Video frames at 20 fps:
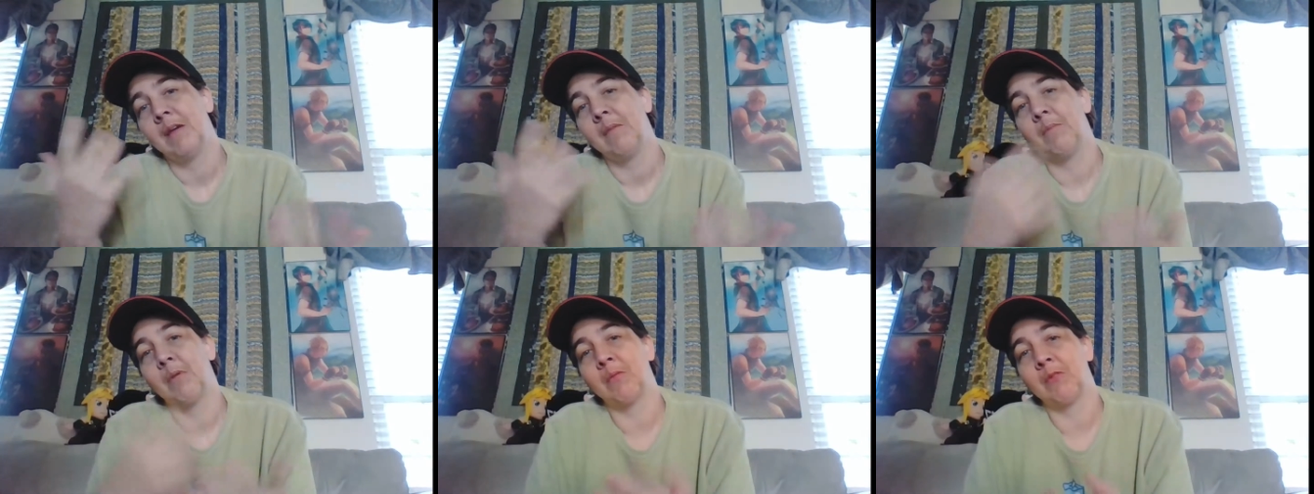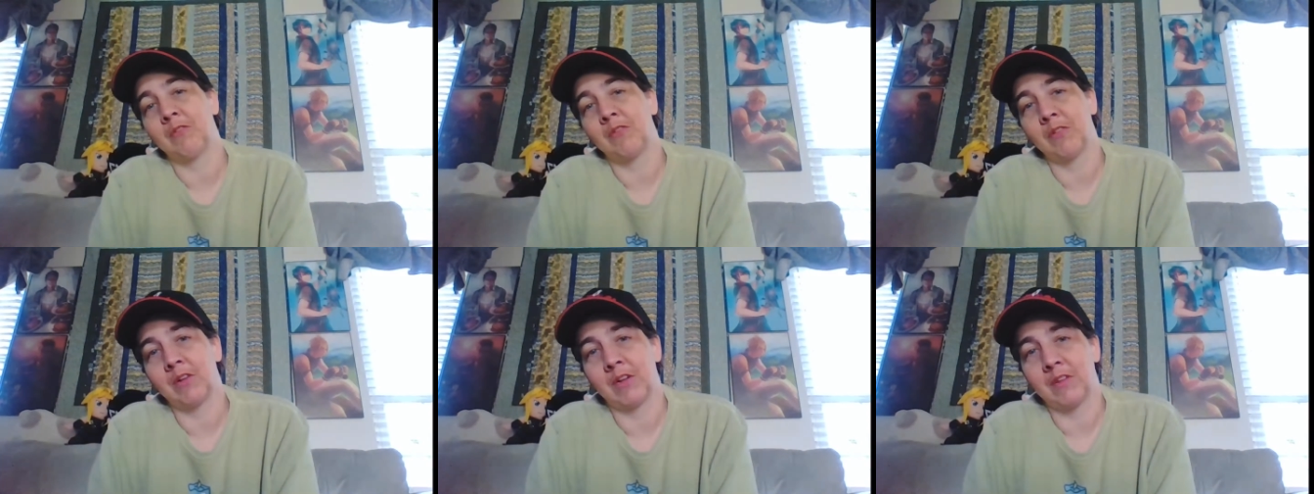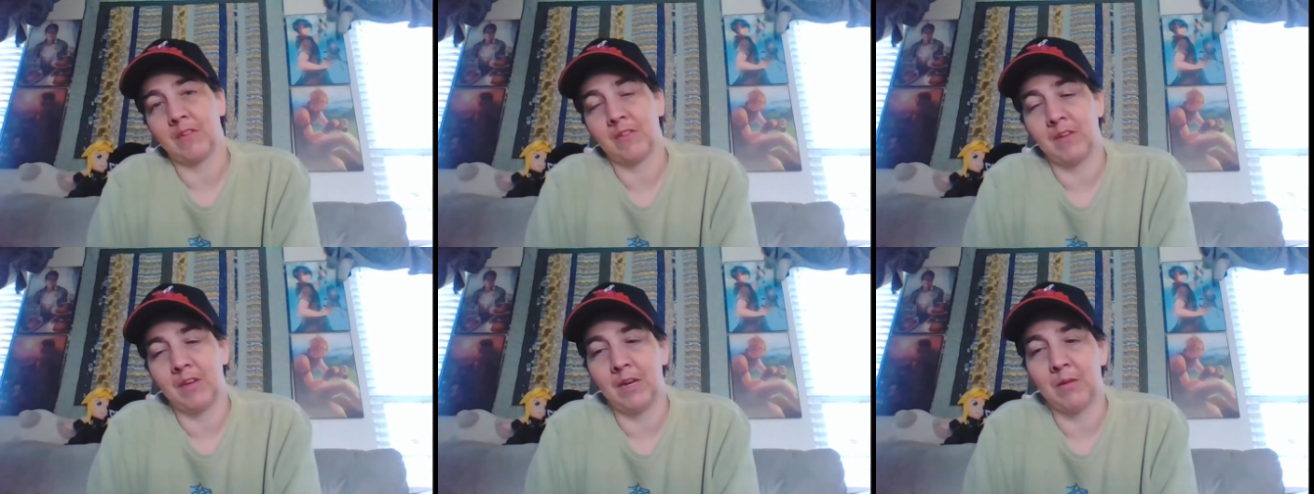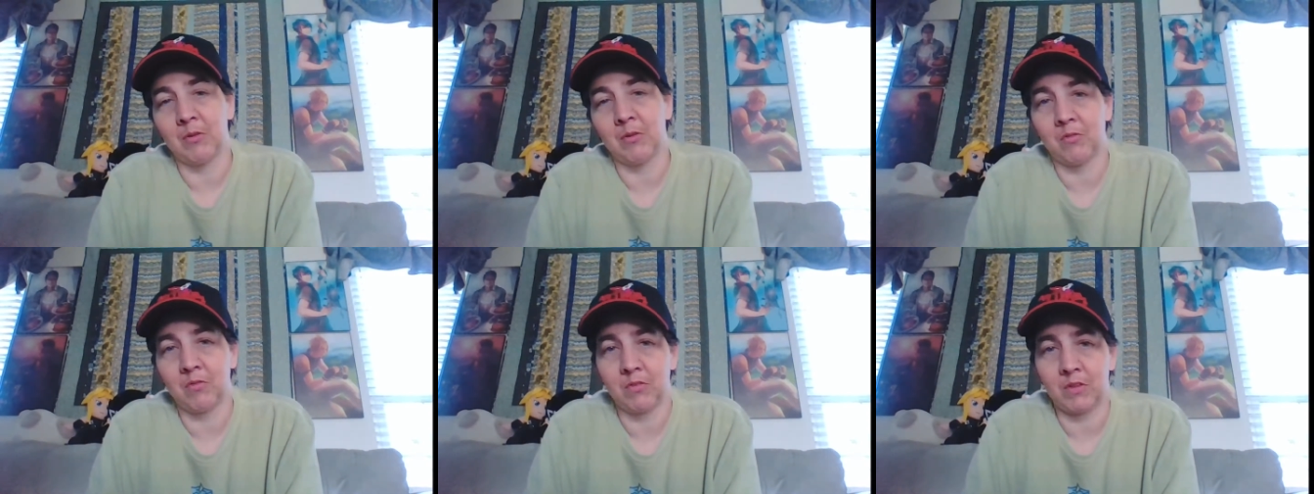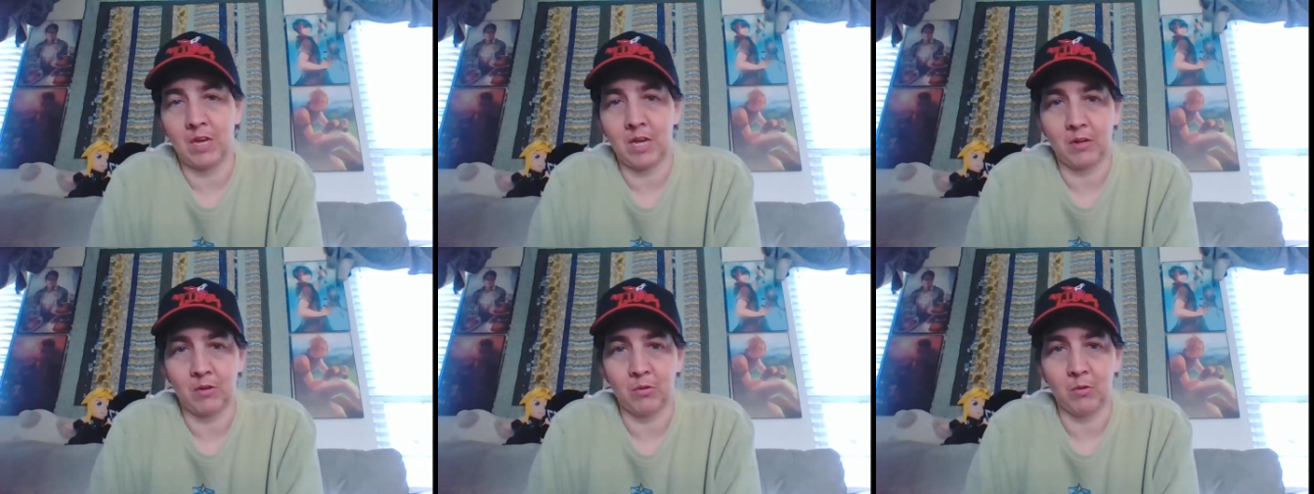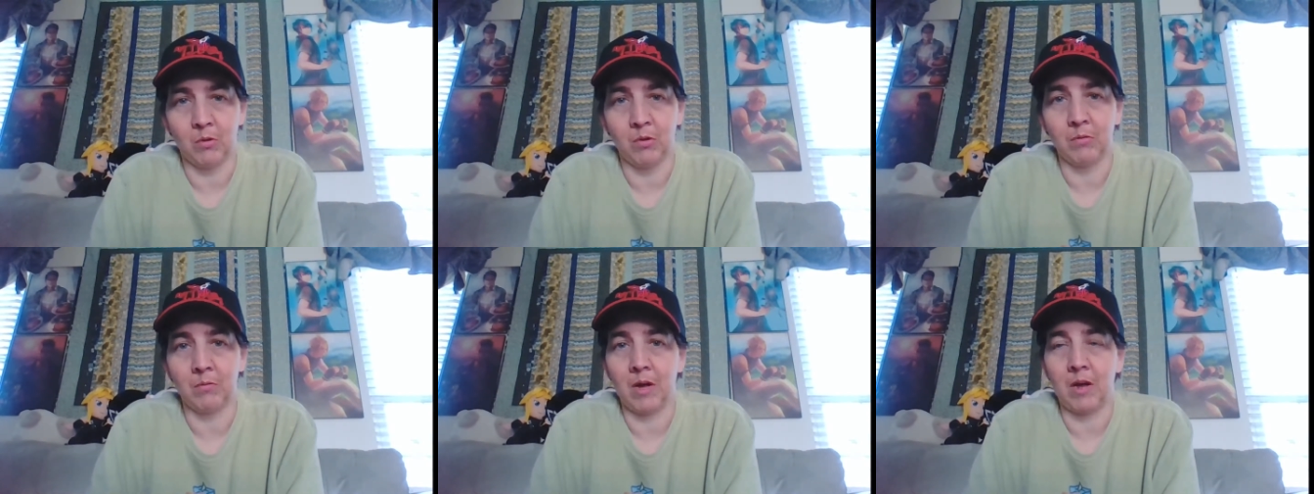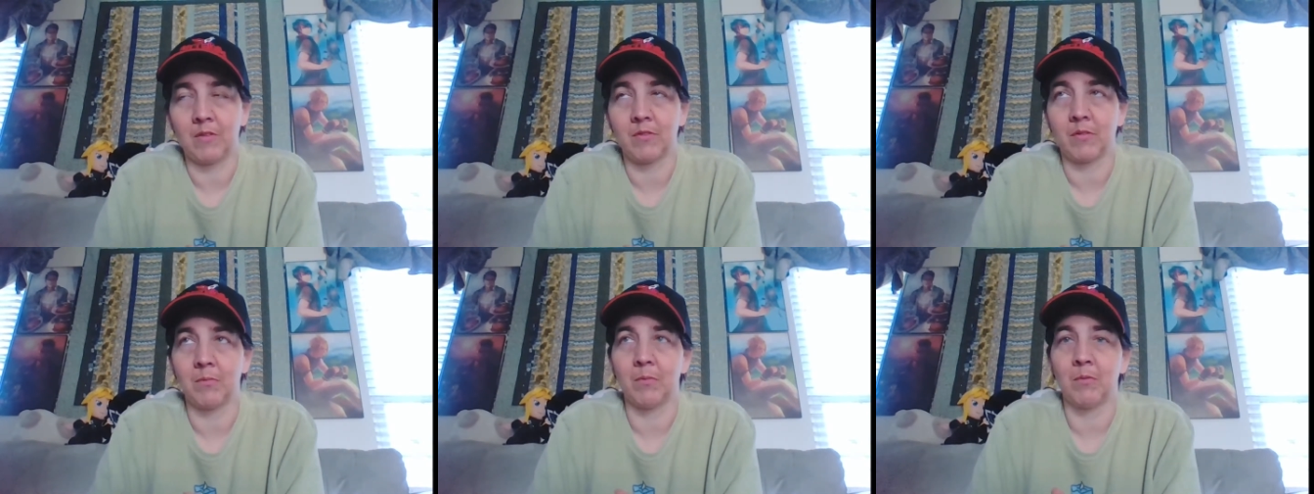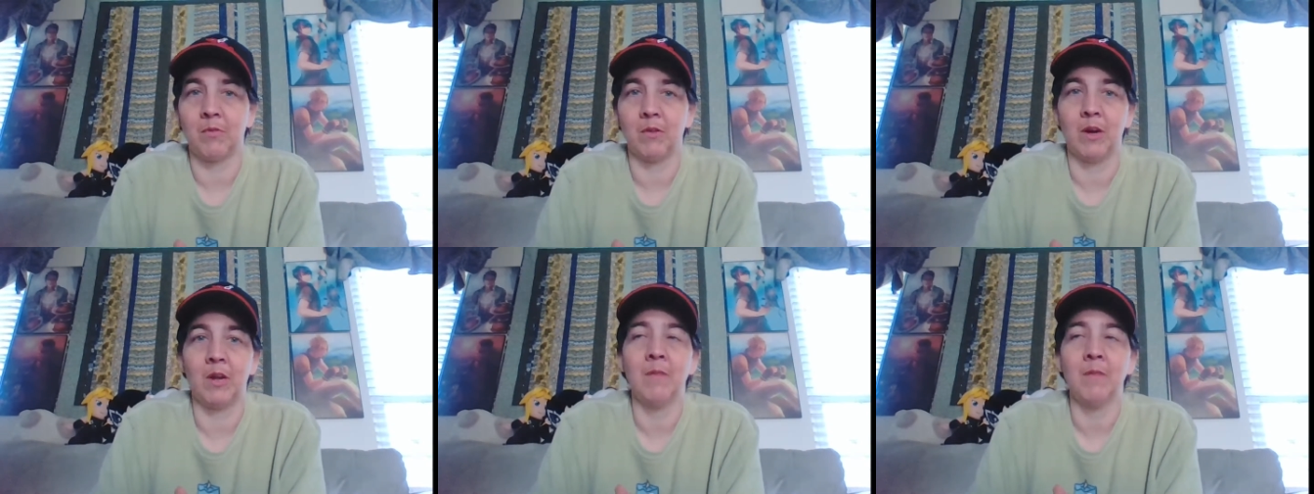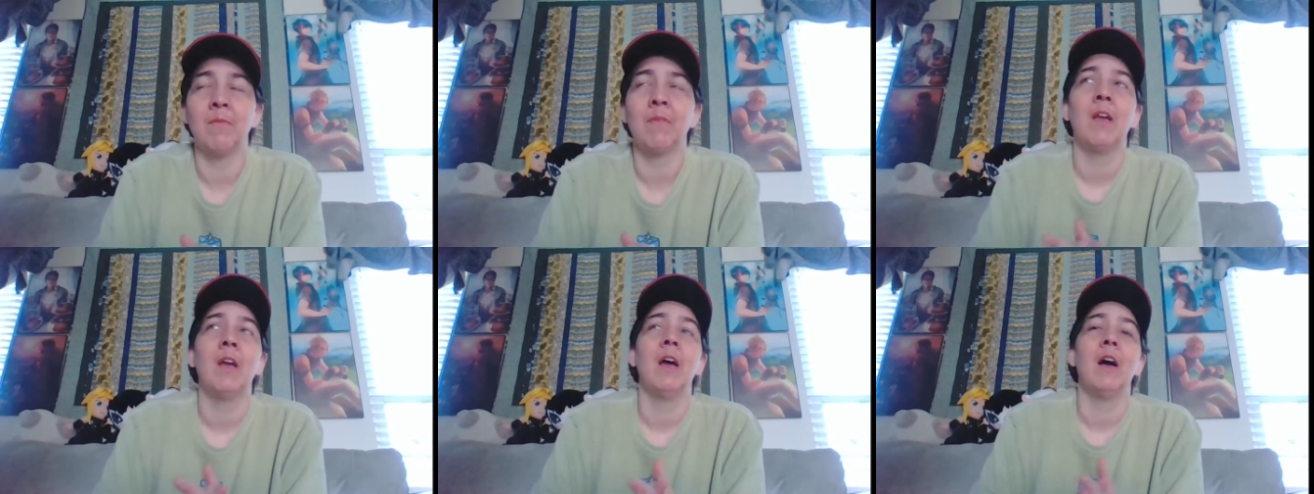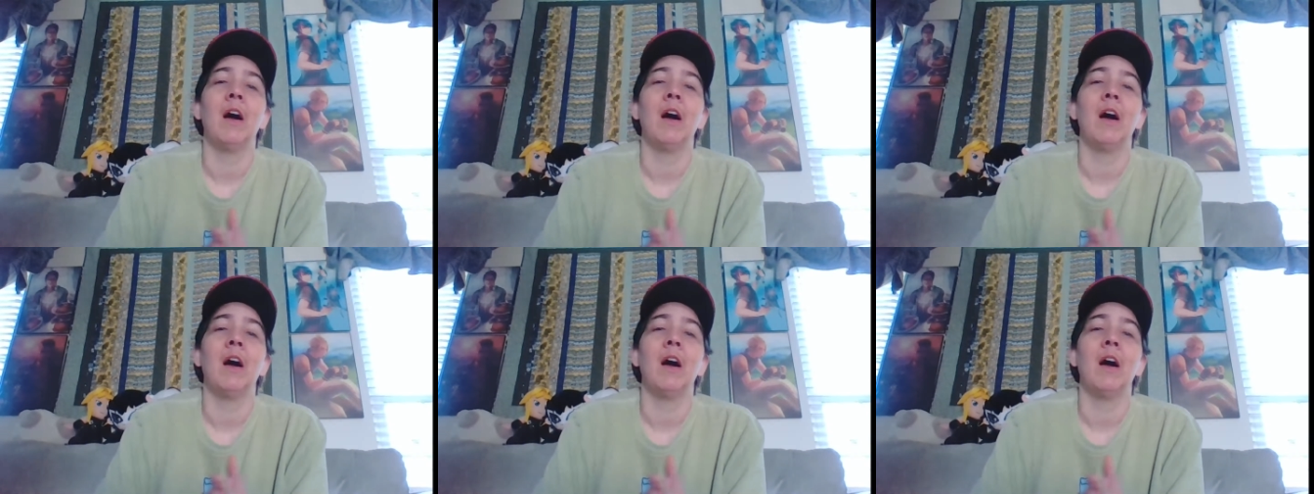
but we still got to see them, which was kind of cool and awesome and fun.